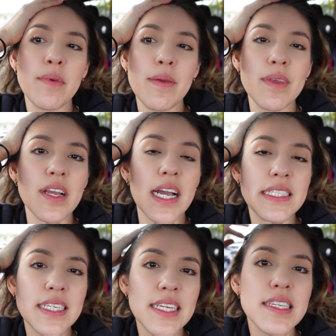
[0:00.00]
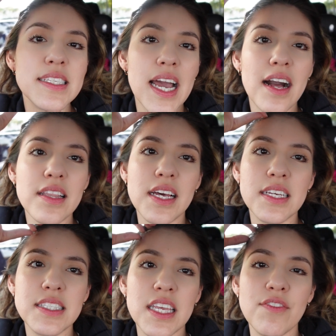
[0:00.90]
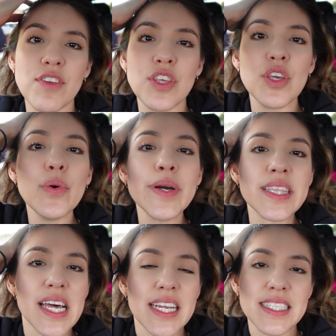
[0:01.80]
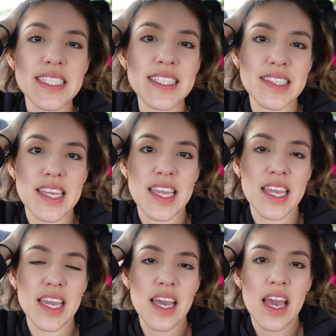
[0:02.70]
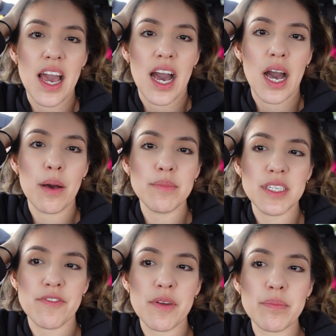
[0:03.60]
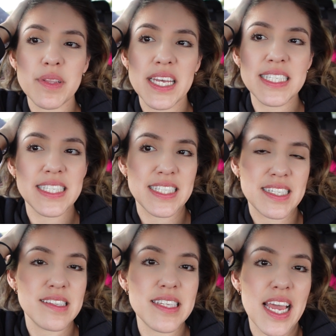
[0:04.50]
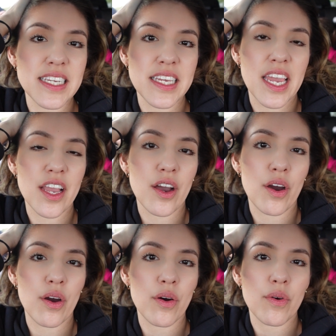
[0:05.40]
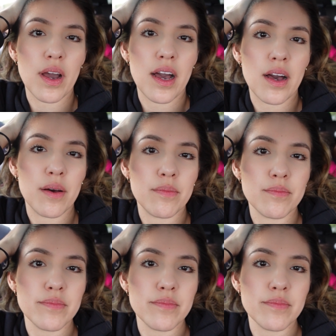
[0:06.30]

maybe you guys can tell us if you would like to see um, different places in San Diego. Um,